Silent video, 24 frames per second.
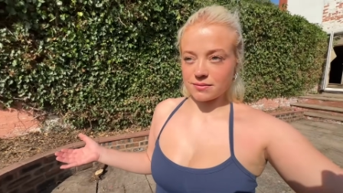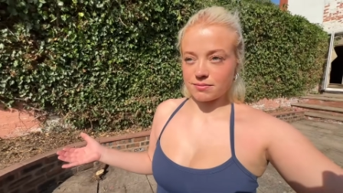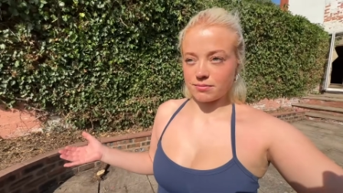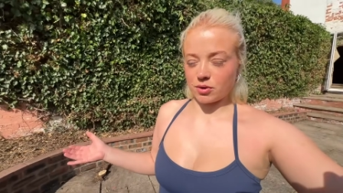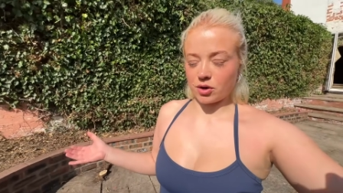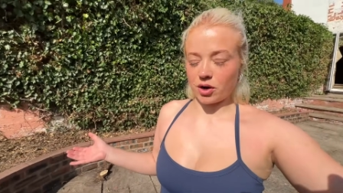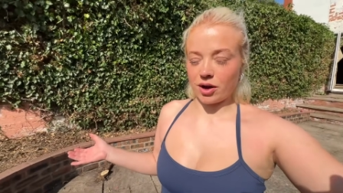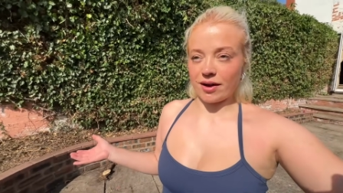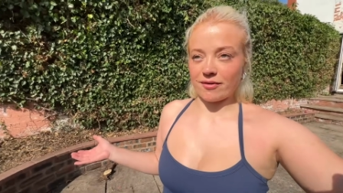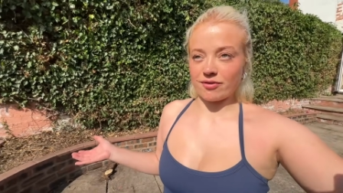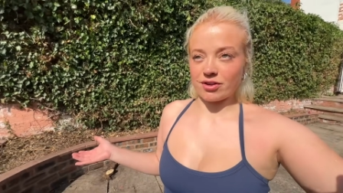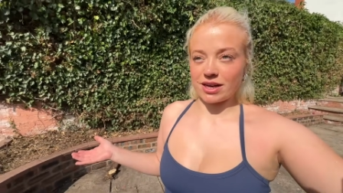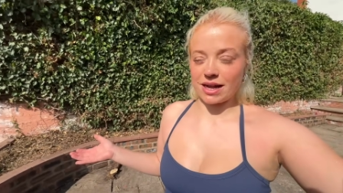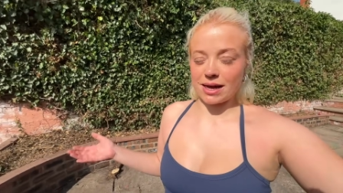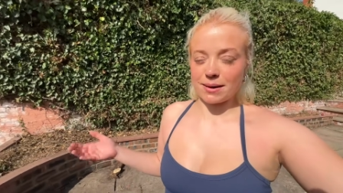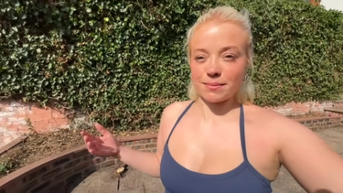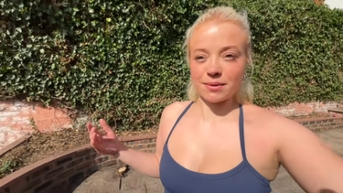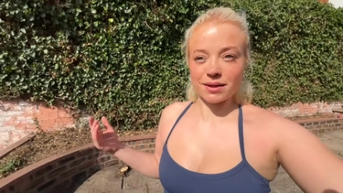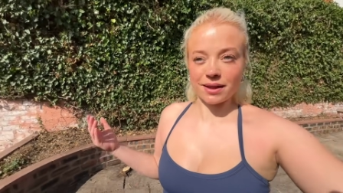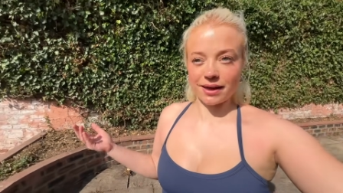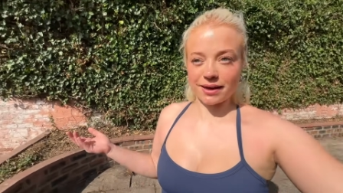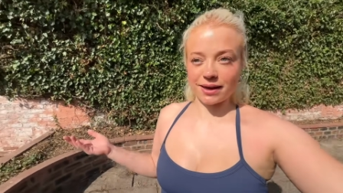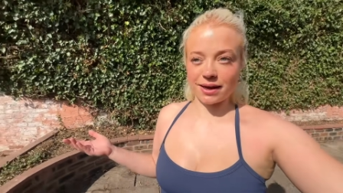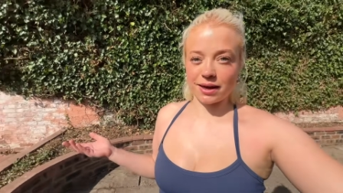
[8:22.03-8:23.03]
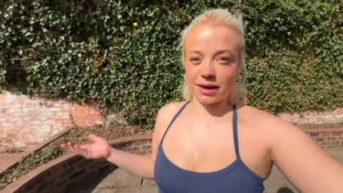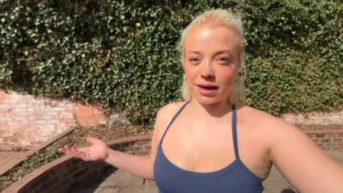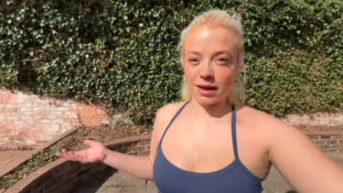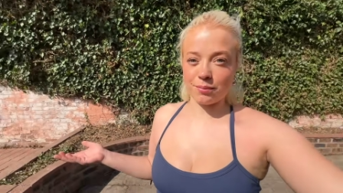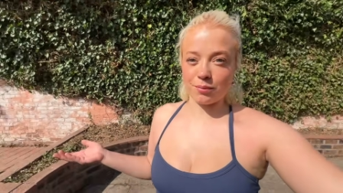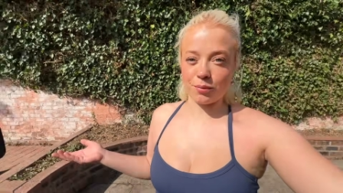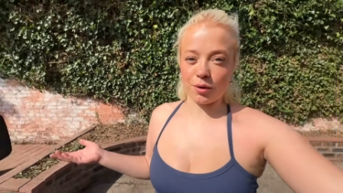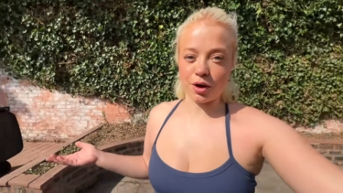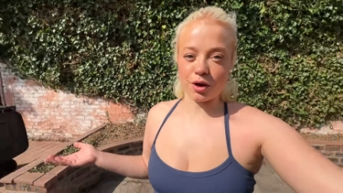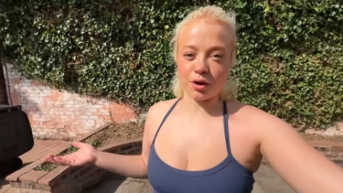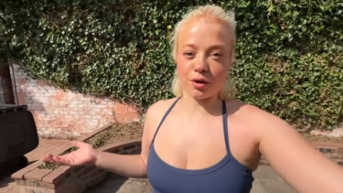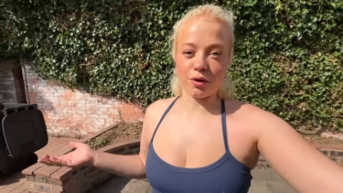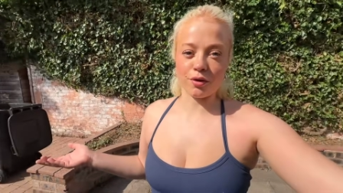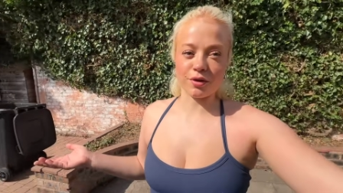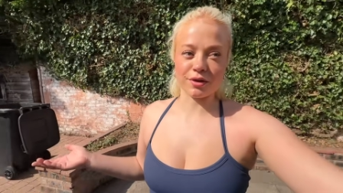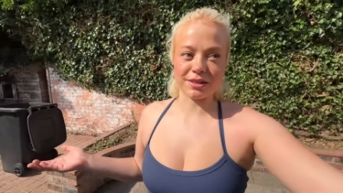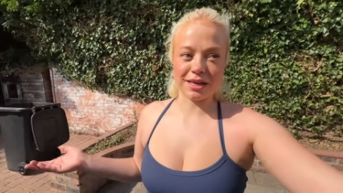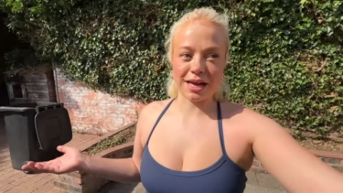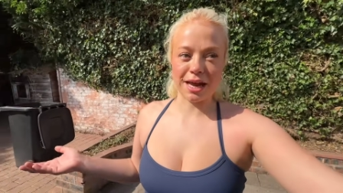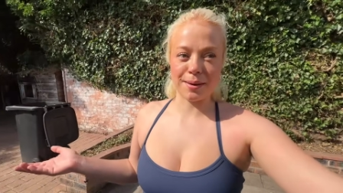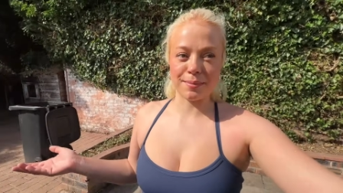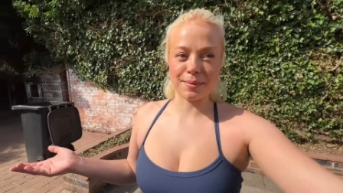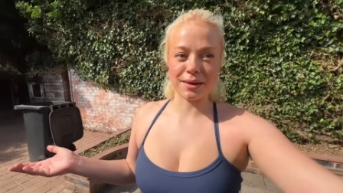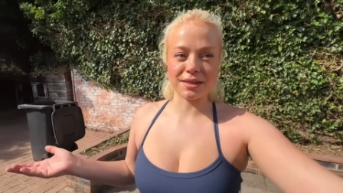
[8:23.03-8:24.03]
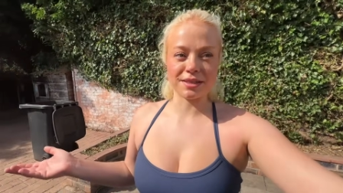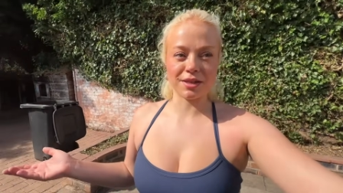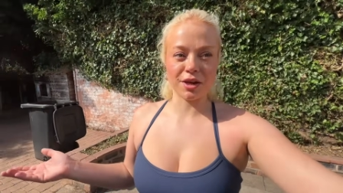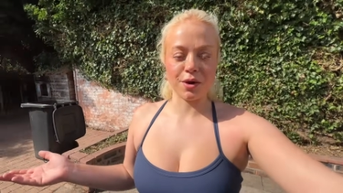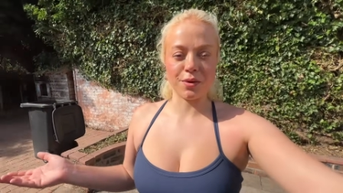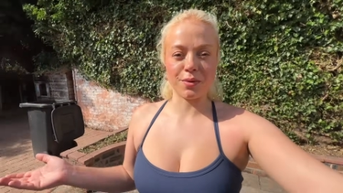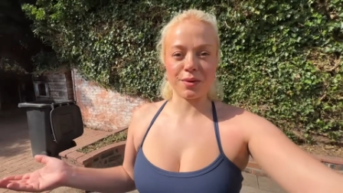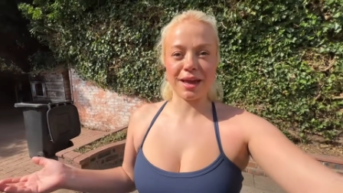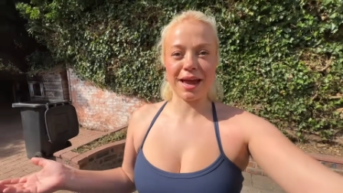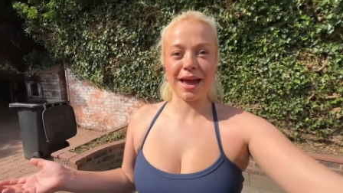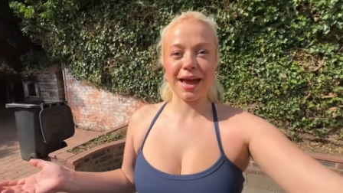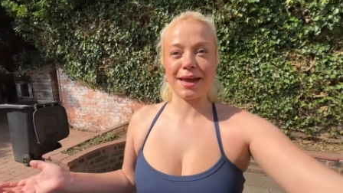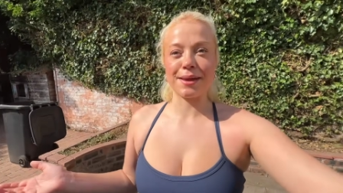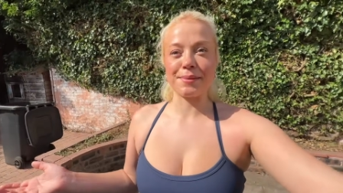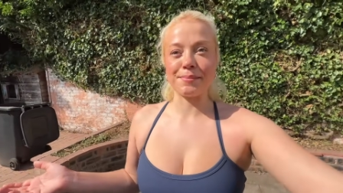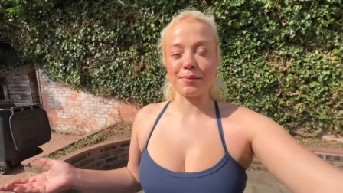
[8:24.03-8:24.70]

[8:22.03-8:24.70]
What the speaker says: well, not every day, but like in work all the time, and it's okay,